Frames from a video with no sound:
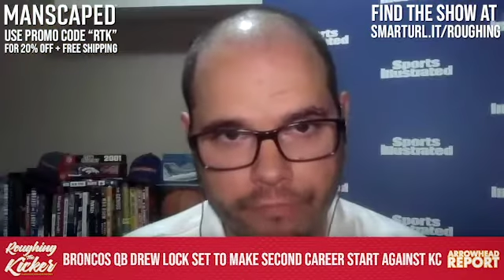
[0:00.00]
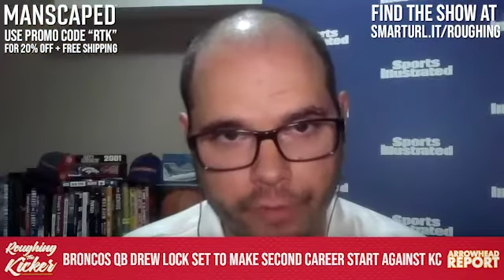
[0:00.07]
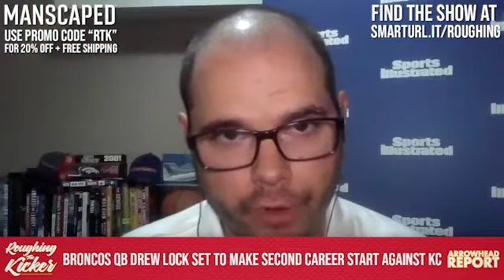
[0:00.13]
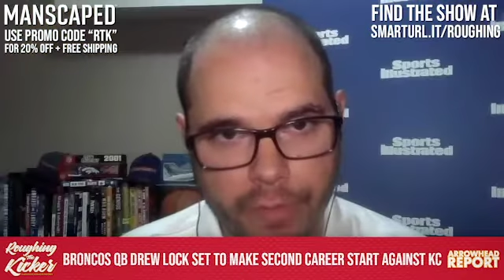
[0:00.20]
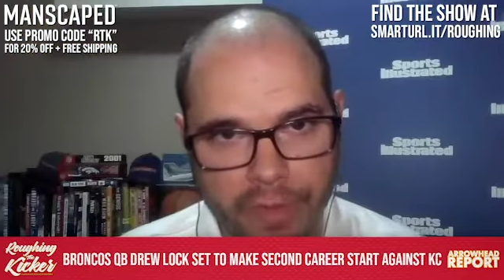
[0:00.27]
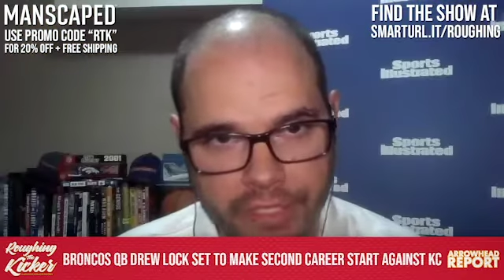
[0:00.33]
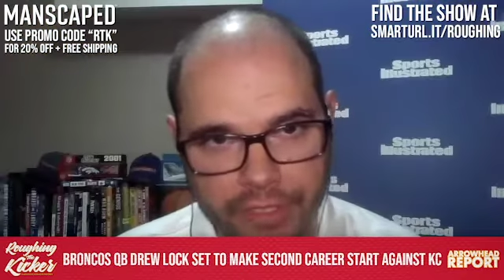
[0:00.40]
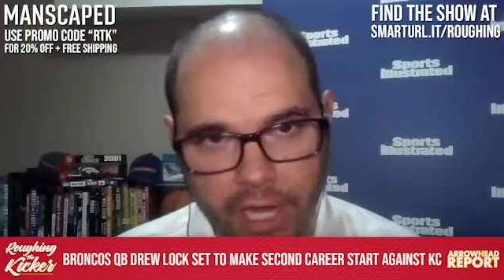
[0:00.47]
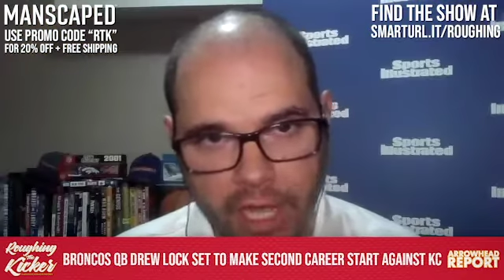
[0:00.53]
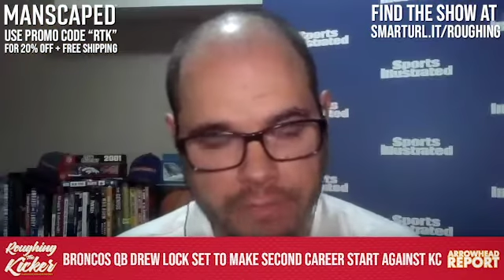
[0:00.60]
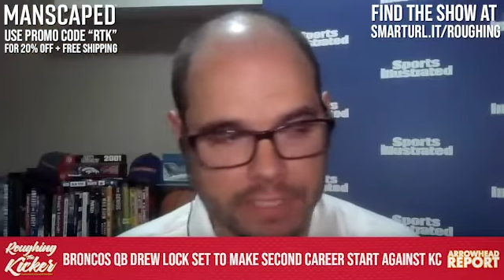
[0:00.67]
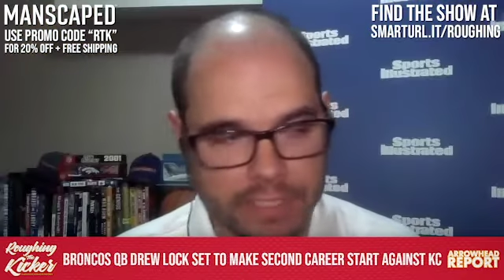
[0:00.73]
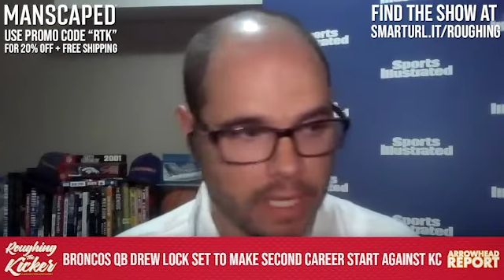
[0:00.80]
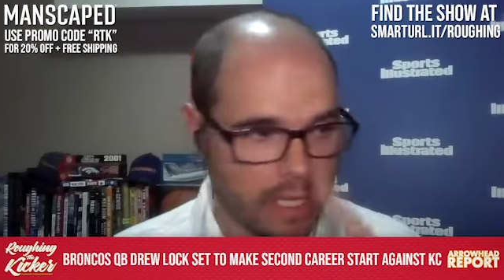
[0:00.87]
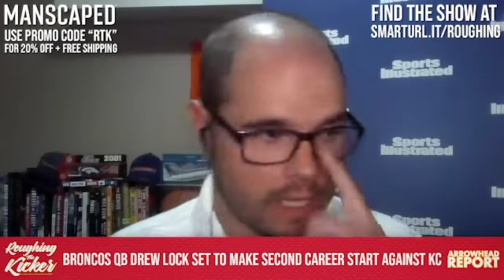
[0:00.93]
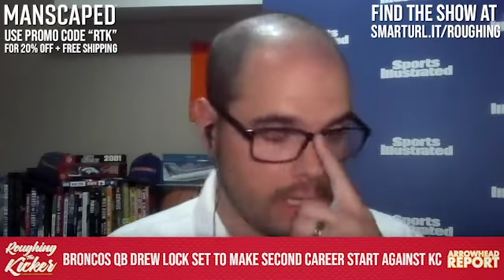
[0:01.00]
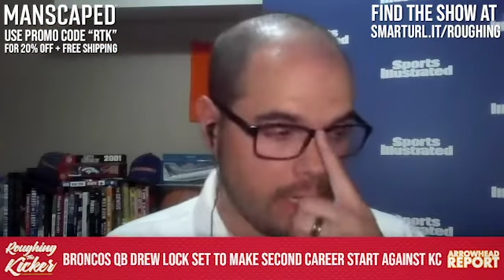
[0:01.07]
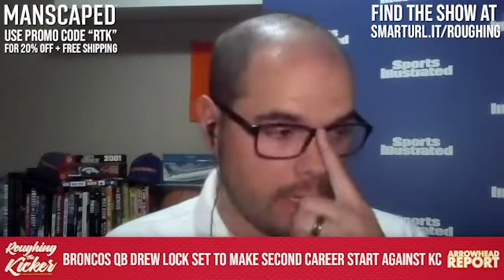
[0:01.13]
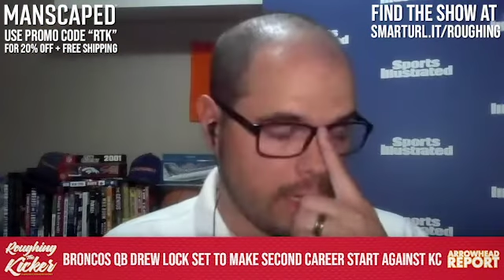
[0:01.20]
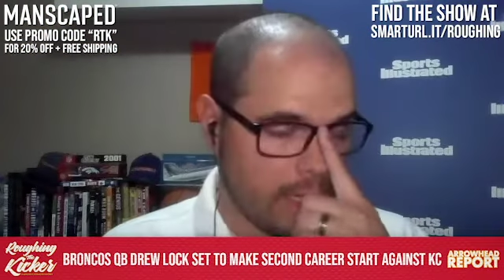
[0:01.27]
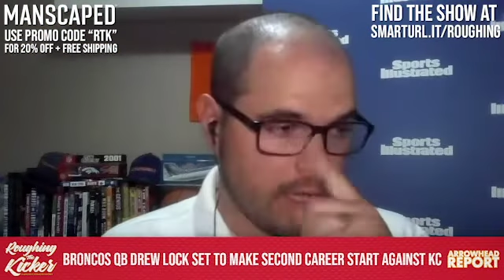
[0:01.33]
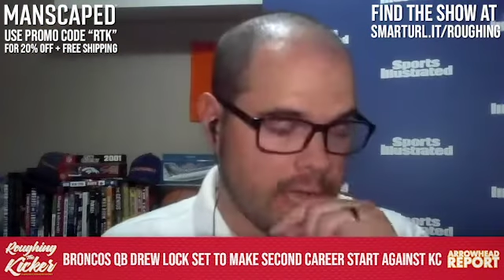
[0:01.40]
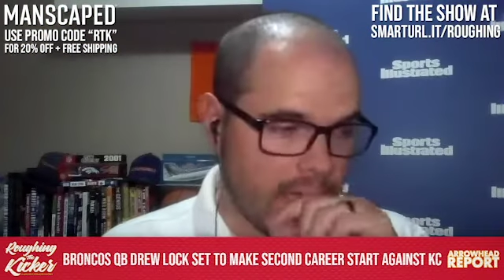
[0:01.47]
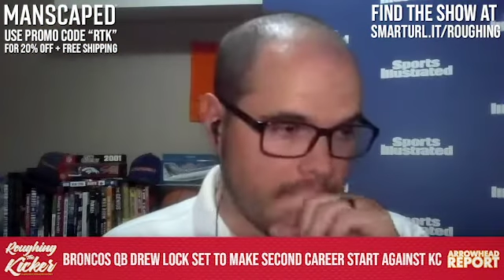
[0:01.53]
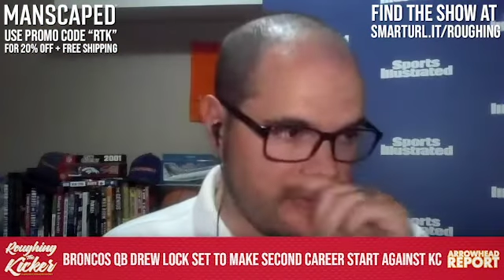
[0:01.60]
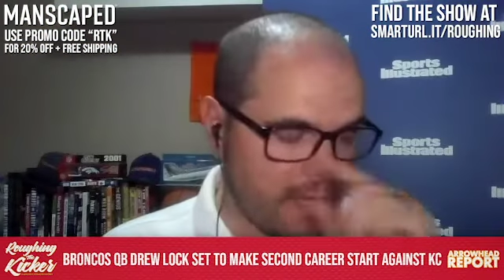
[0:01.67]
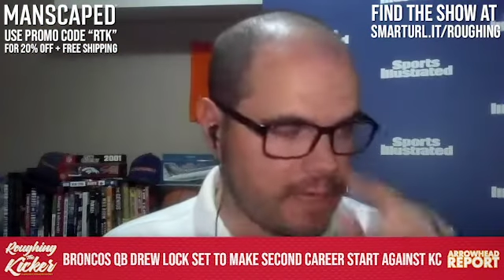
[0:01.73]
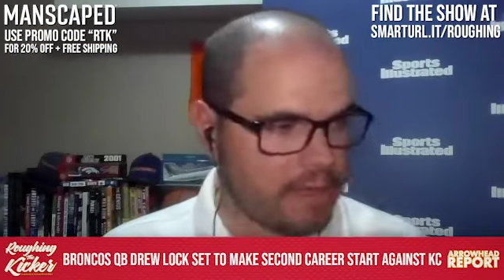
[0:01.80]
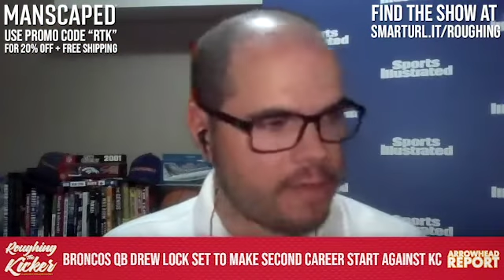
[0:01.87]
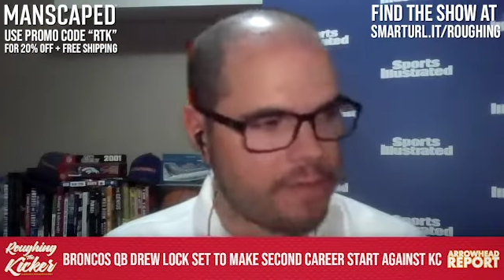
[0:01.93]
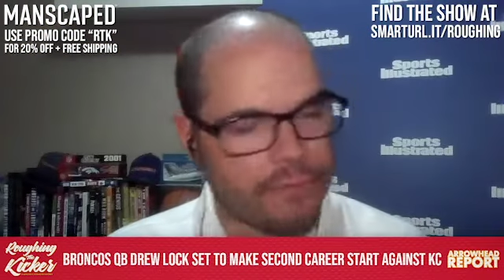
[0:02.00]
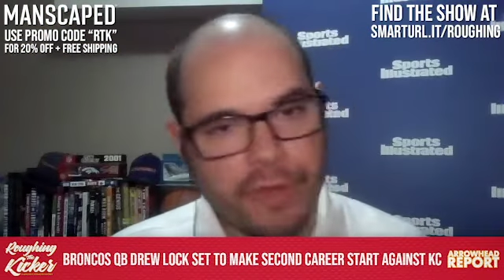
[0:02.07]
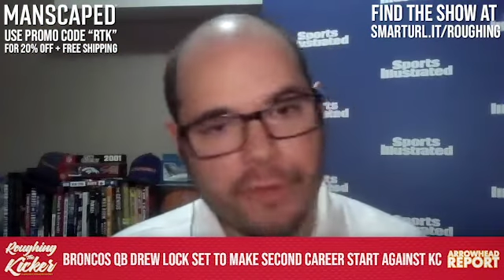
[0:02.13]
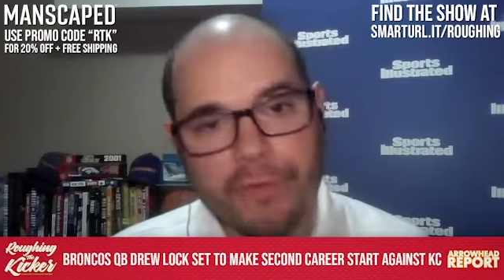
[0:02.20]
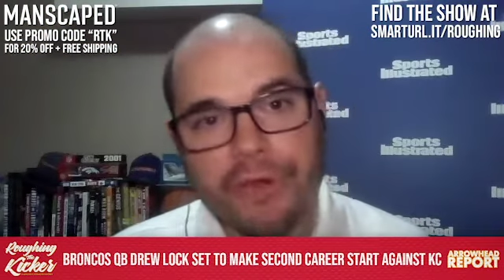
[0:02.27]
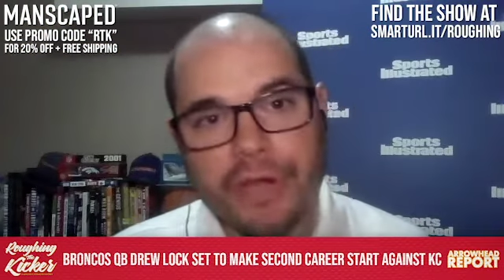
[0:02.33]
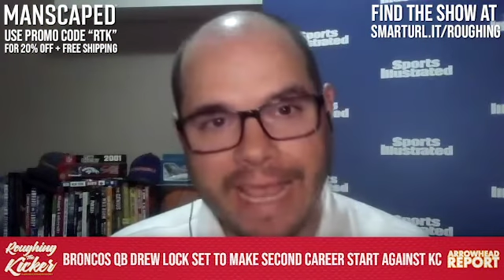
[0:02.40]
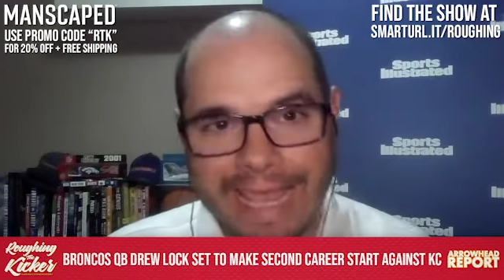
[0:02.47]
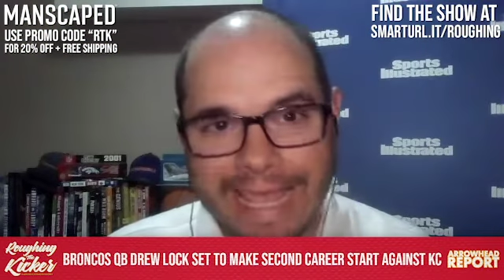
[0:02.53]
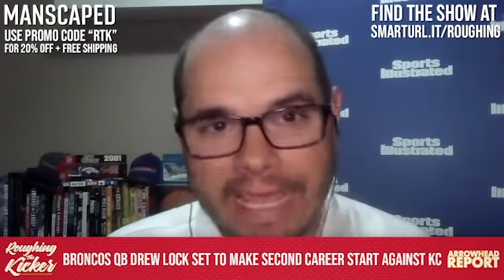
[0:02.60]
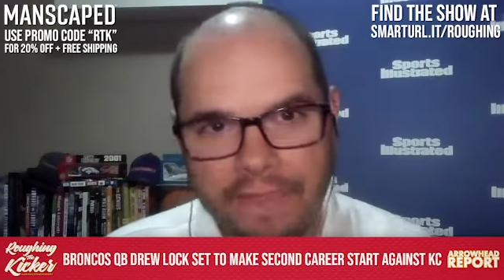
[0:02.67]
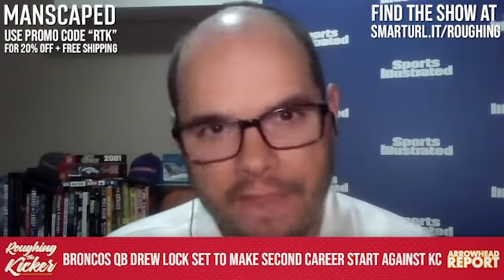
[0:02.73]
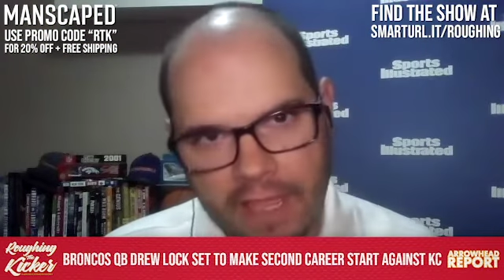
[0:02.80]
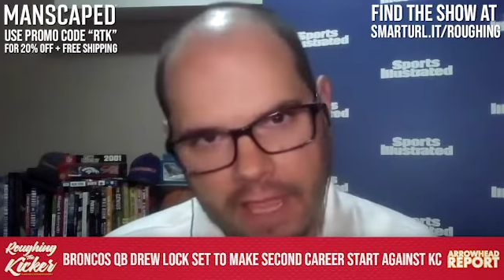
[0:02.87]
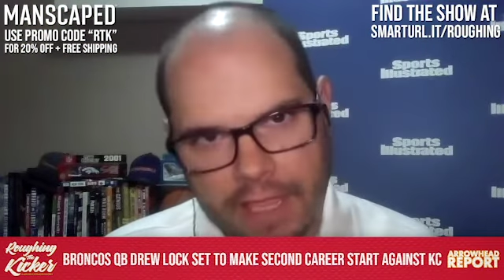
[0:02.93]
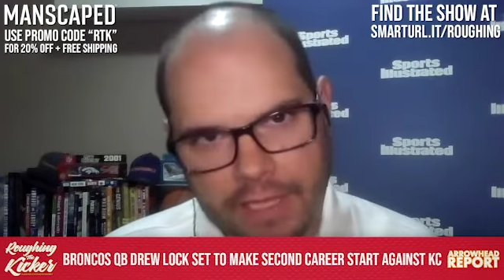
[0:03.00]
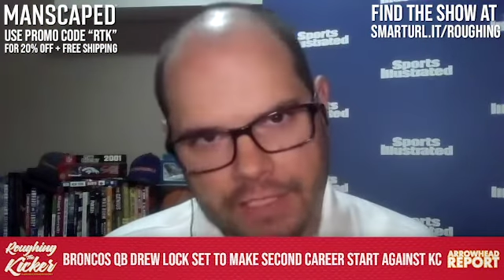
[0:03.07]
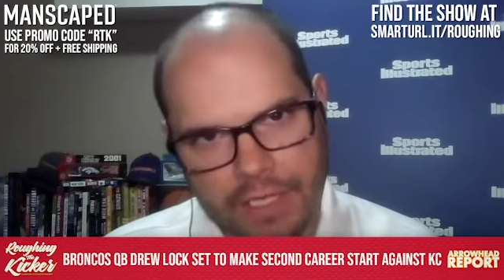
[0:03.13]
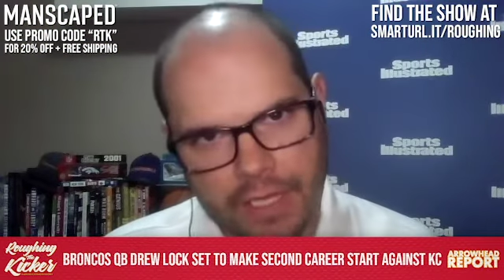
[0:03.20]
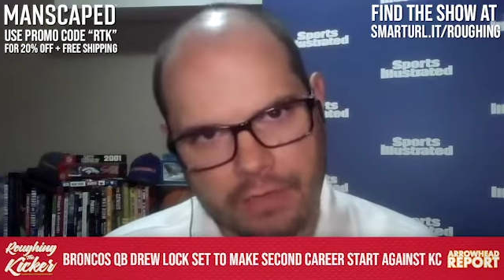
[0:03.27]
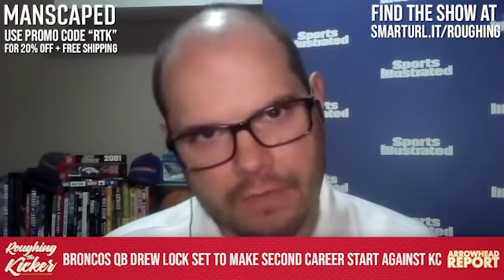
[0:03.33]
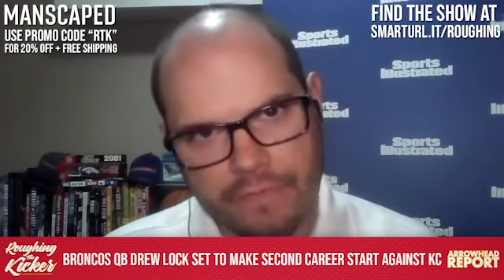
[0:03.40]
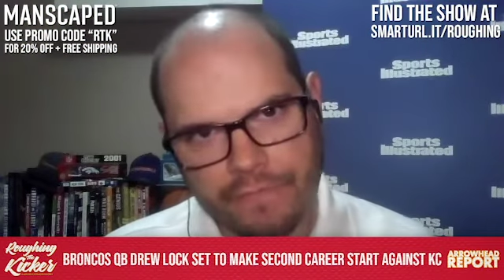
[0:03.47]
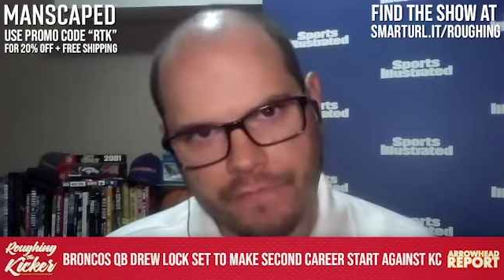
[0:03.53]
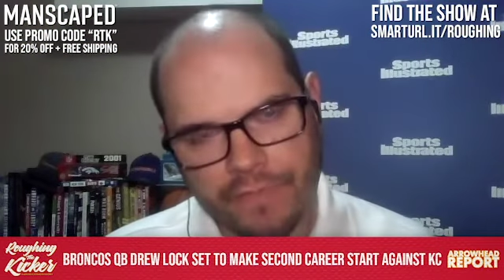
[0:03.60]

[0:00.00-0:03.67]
four big four. Yeah. I mean, three were in the end zone.